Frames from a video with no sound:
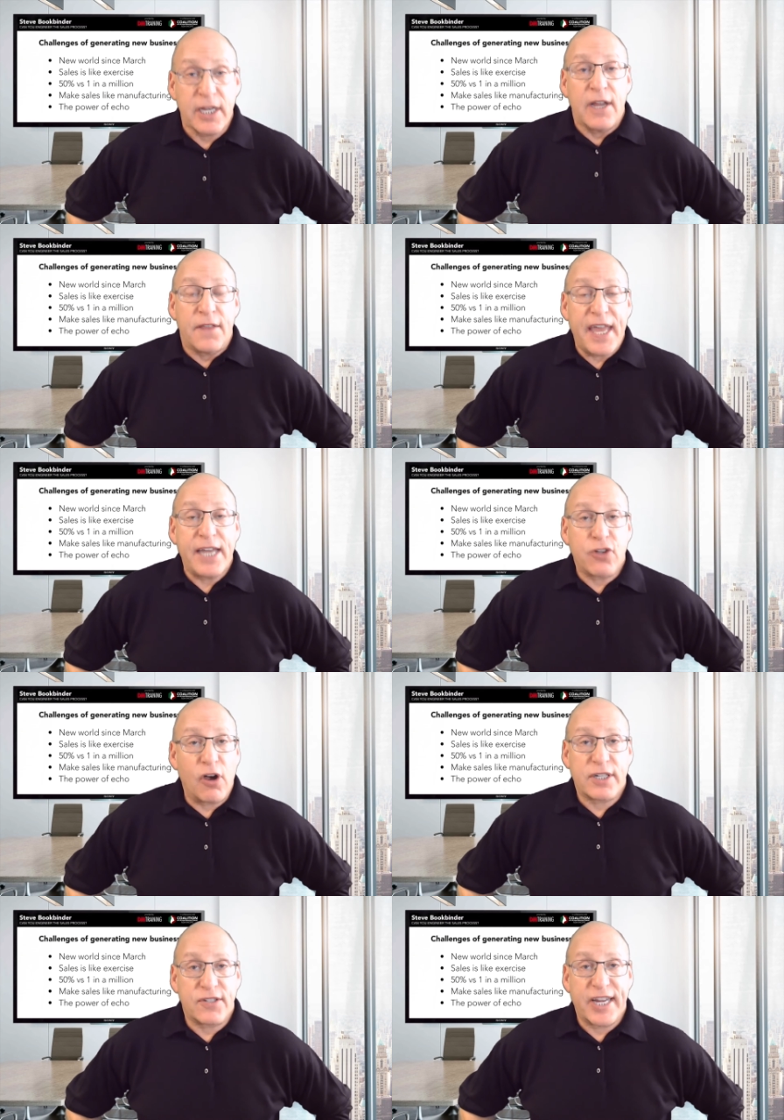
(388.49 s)
They talk
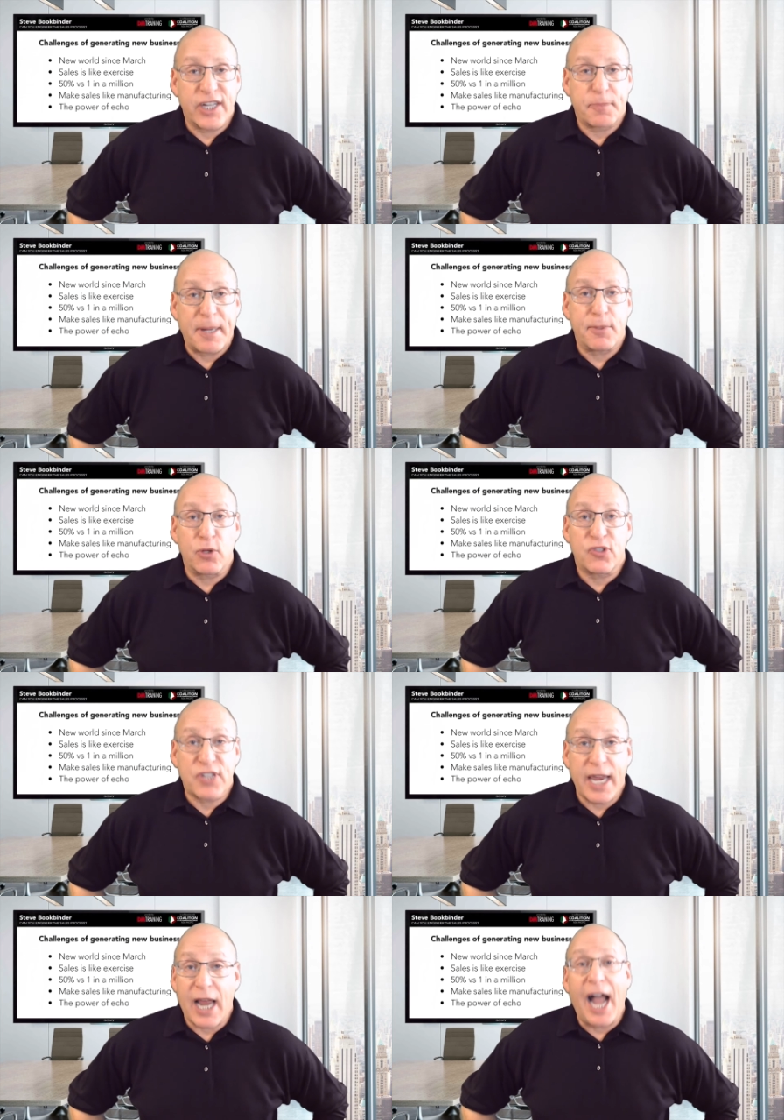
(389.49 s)
to salespeople who
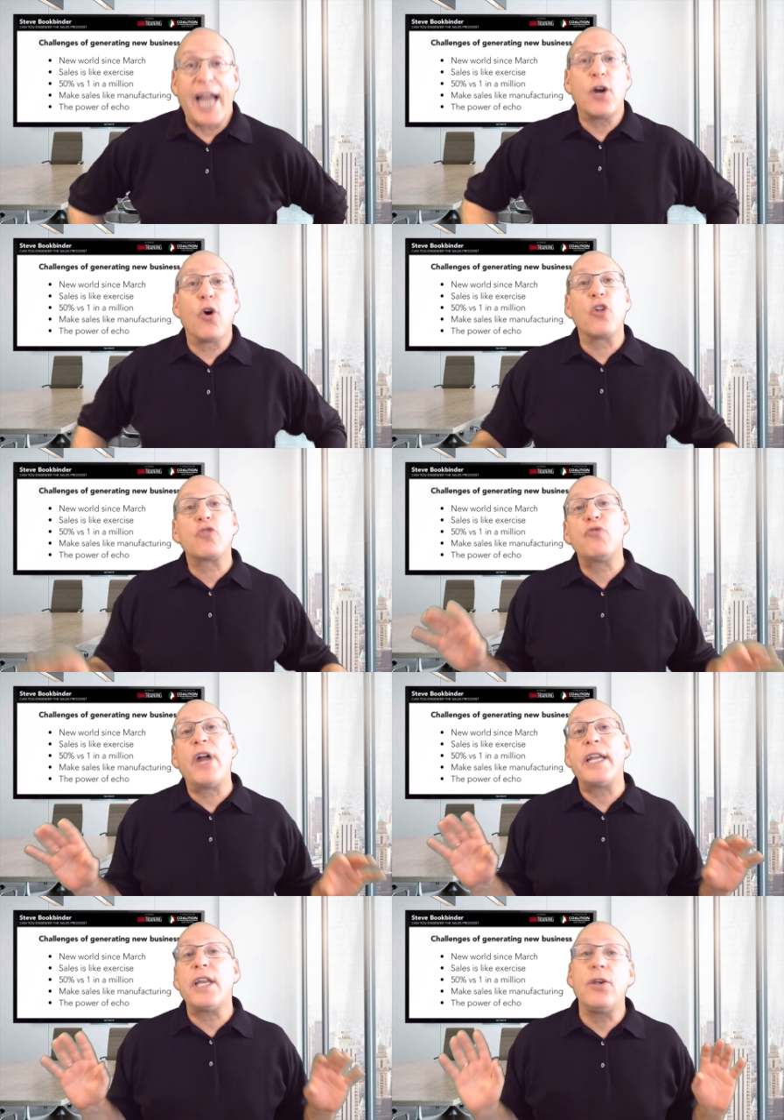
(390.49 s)
say, I
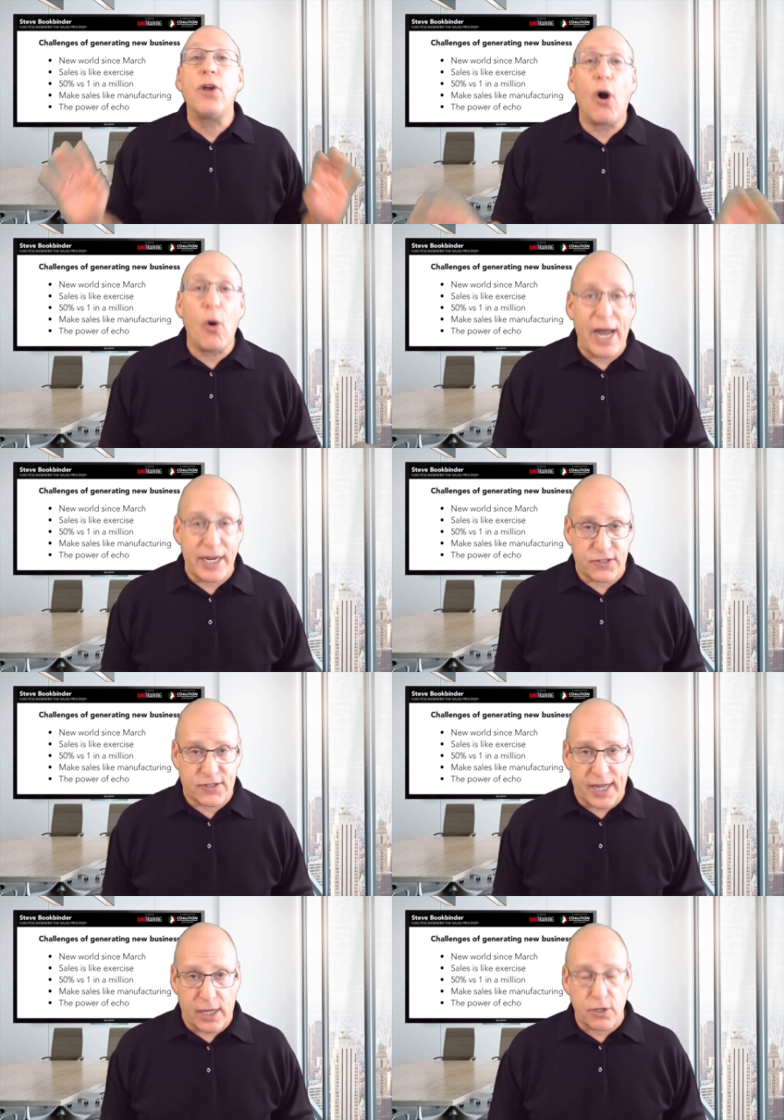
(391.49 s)
already know how to
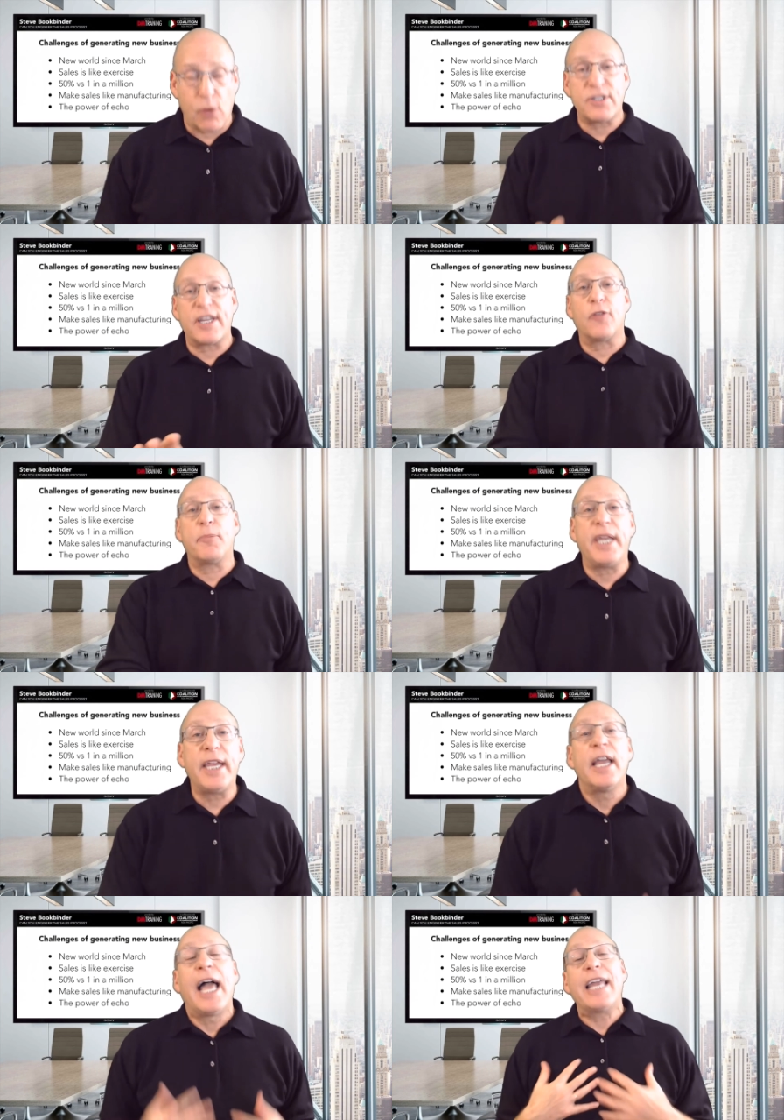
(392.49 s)
sell. Don't tell me.
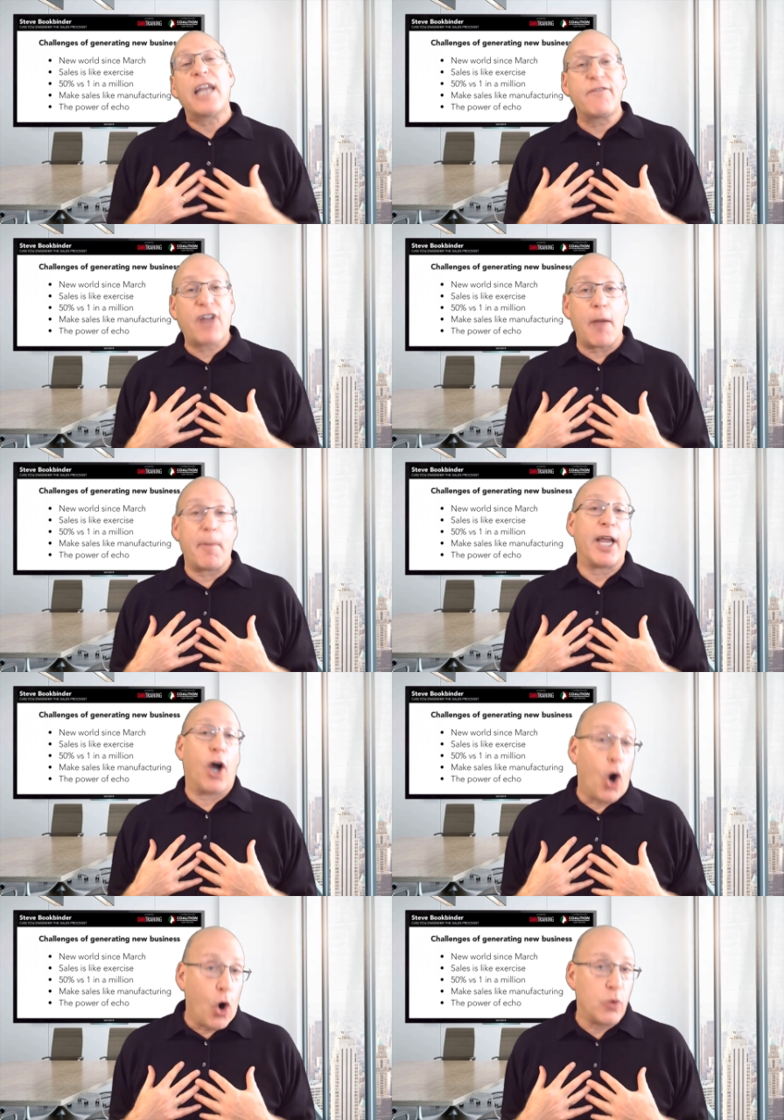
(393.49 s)
And I've got my
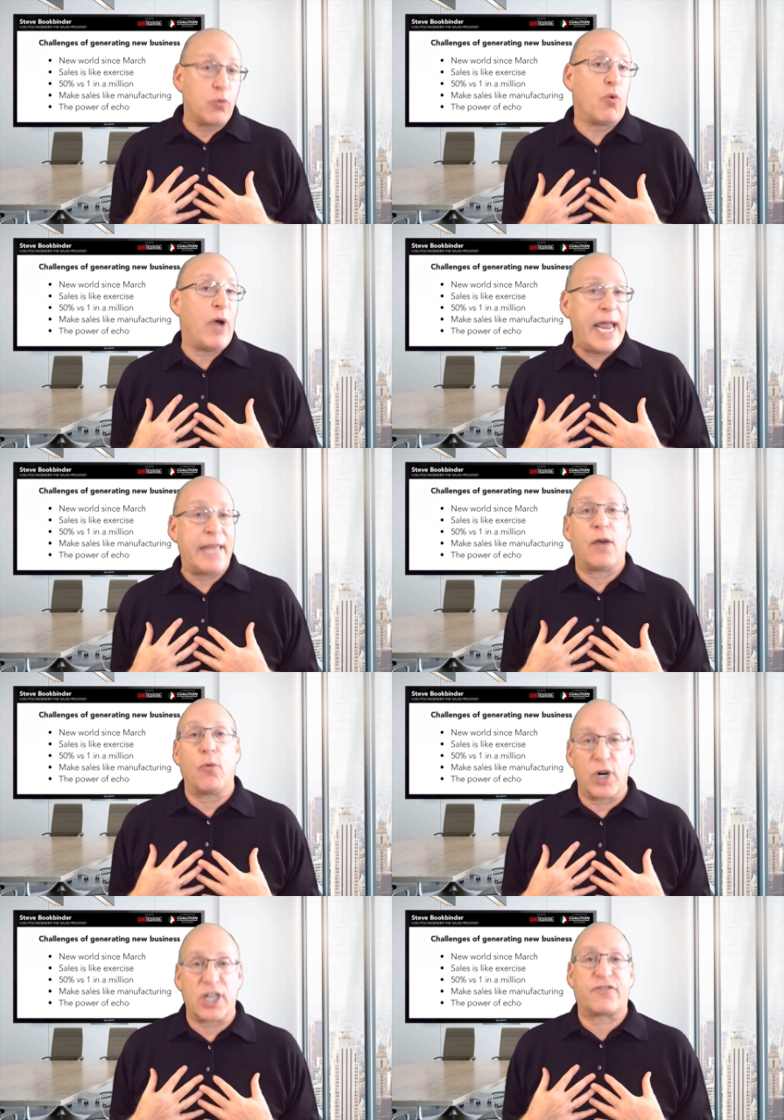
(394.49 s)
own way that
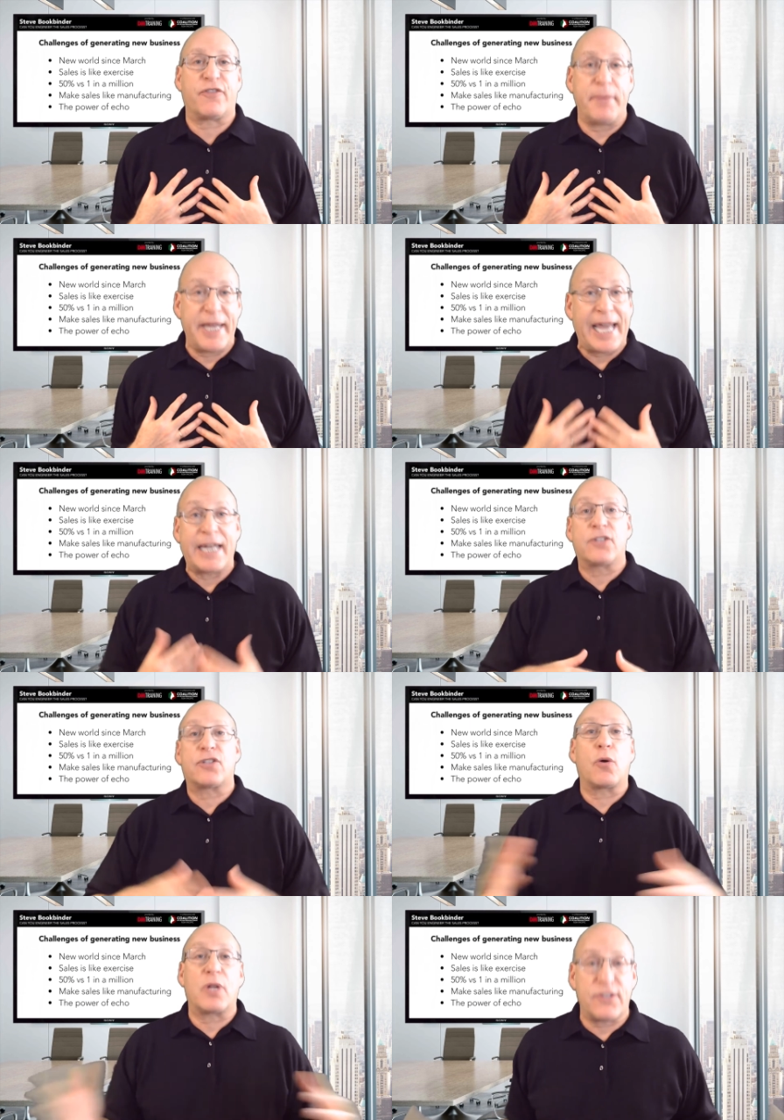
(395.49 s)
works for me, and it's
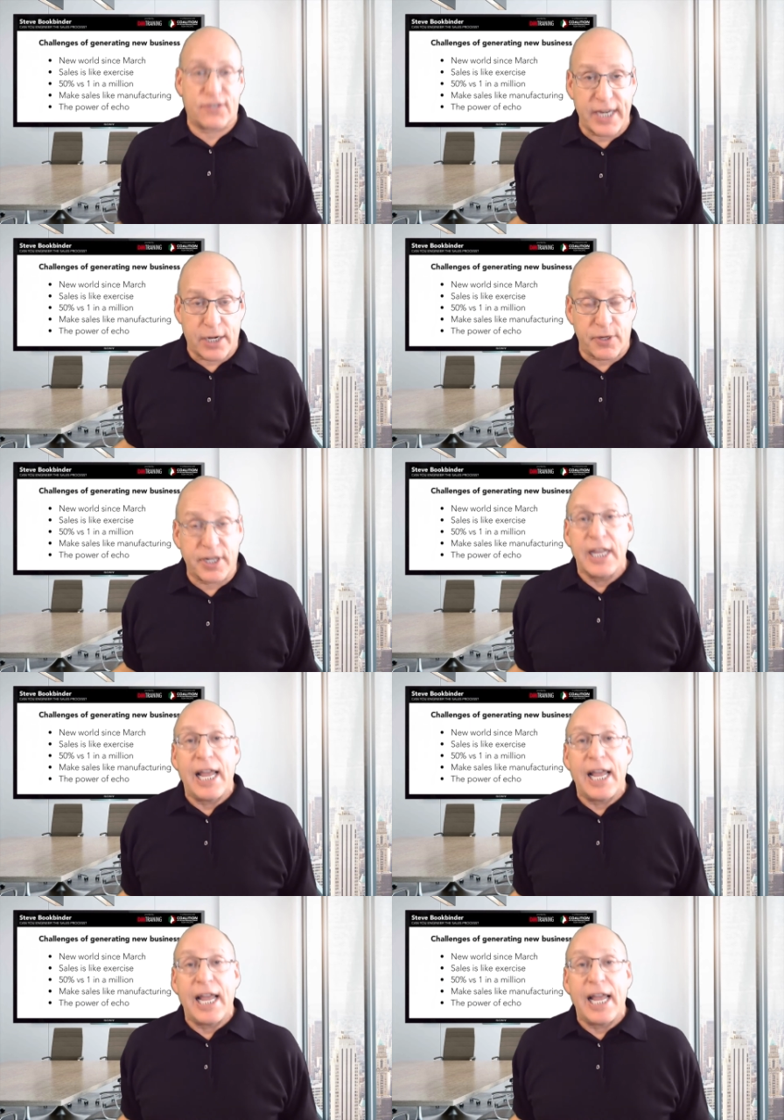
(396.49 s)
totally secret.